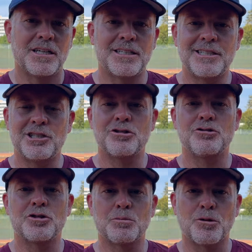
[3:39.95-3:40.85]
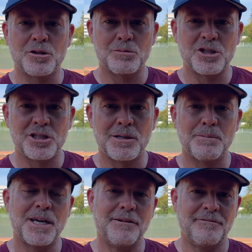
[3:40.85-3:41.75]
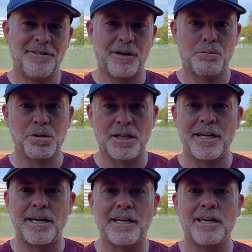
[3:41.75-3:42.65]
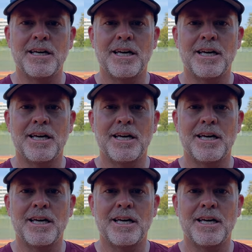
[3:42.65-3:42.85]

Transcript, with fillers: It teaches you sportsmanship and fair play,